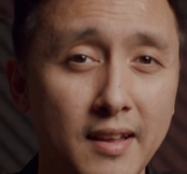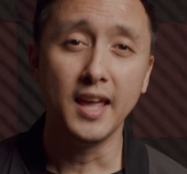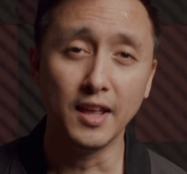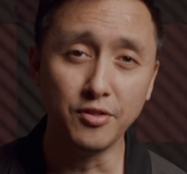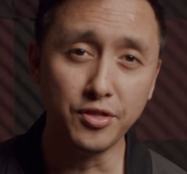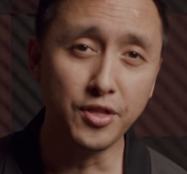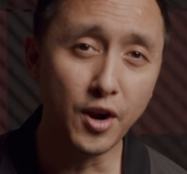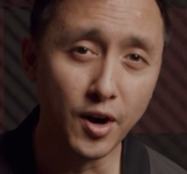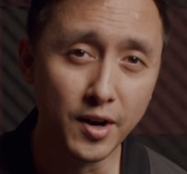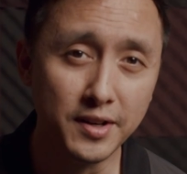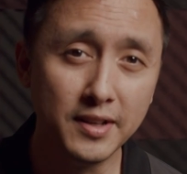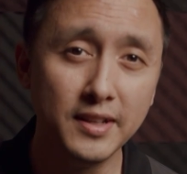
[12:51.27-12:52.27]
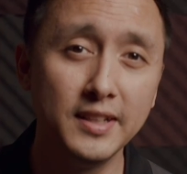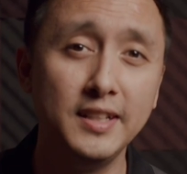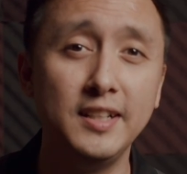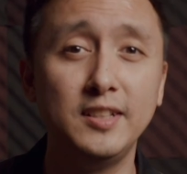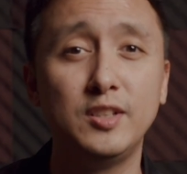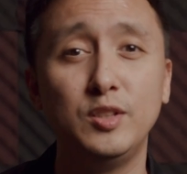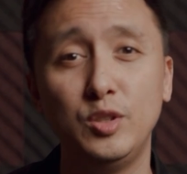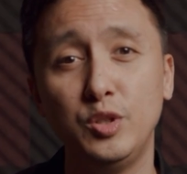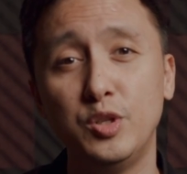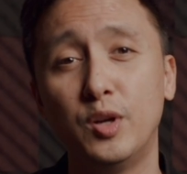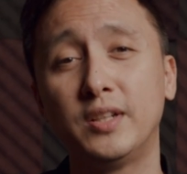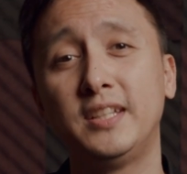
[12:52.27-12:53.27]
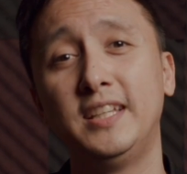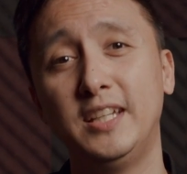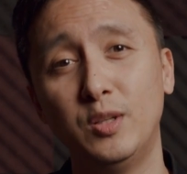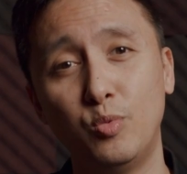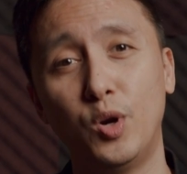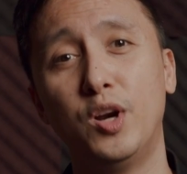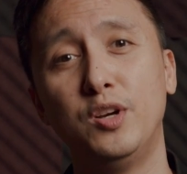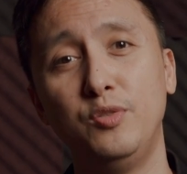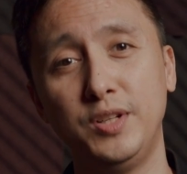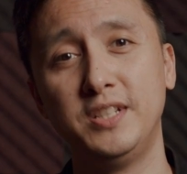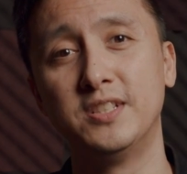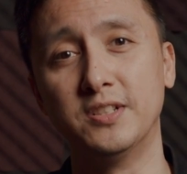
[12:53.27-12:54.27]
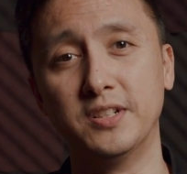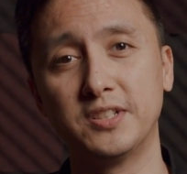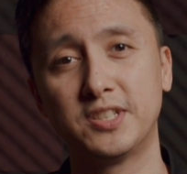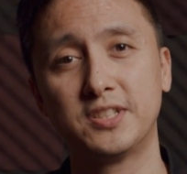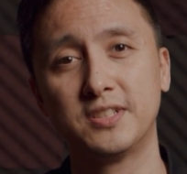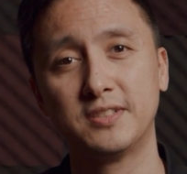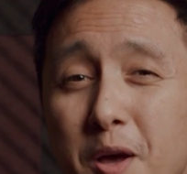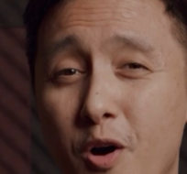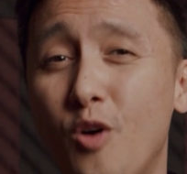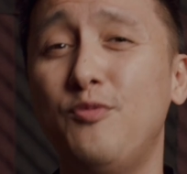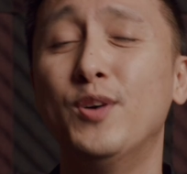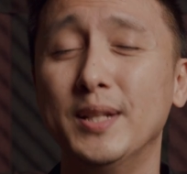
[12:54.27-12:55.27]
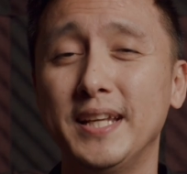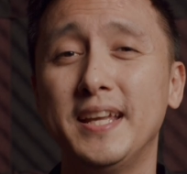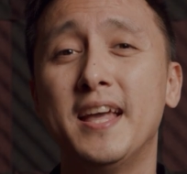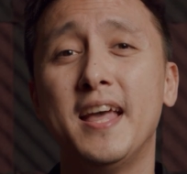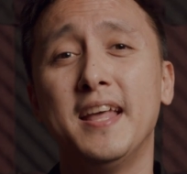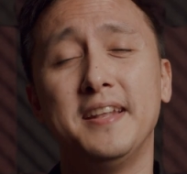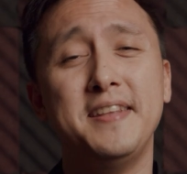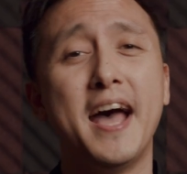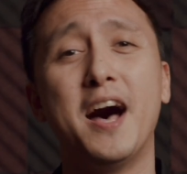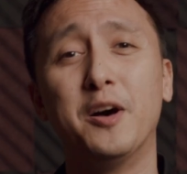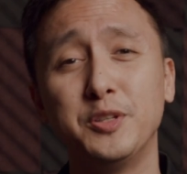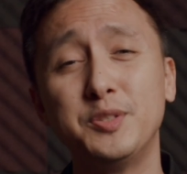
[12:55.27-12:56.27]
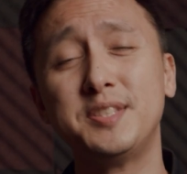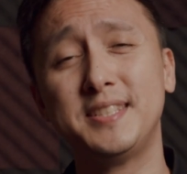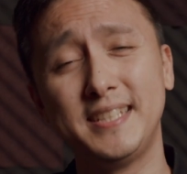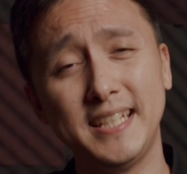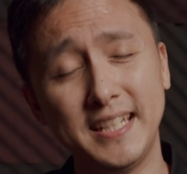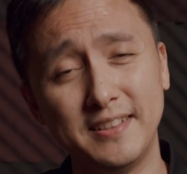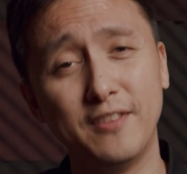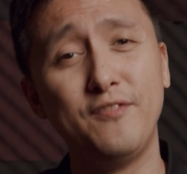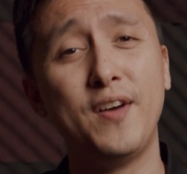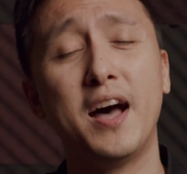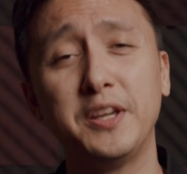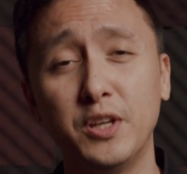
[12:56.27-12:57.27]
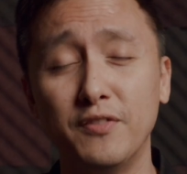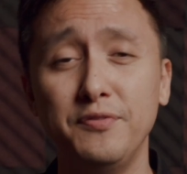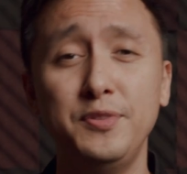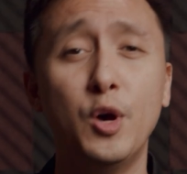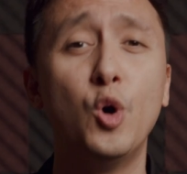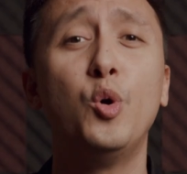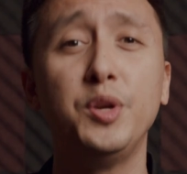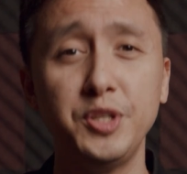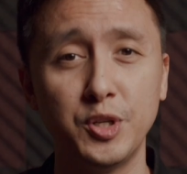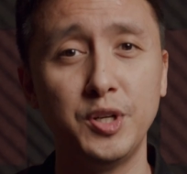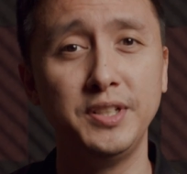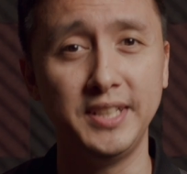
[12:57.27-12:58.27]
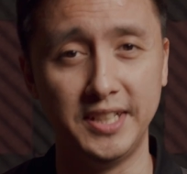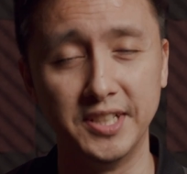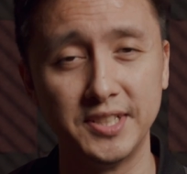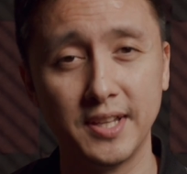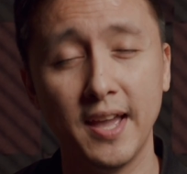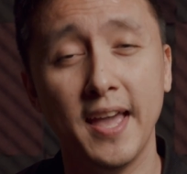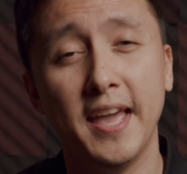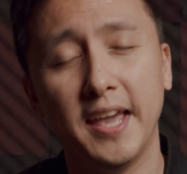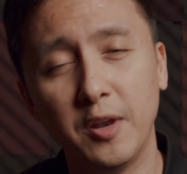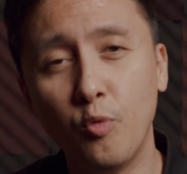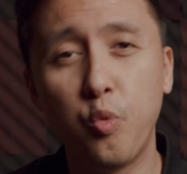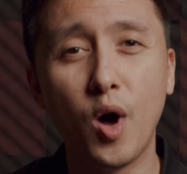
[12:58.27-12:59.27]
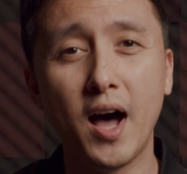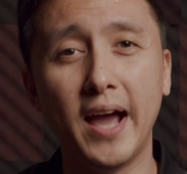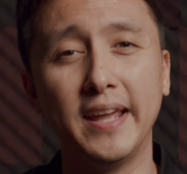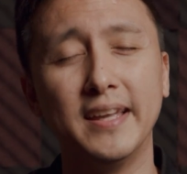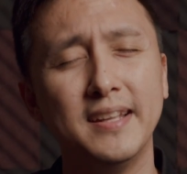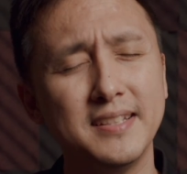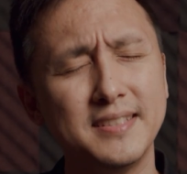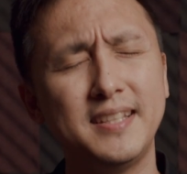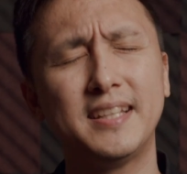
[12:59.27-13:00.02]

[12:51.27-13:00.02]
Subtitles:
And third, you need to do your keyword research. Hopefully, now you see the value of knowing your niche and why it is the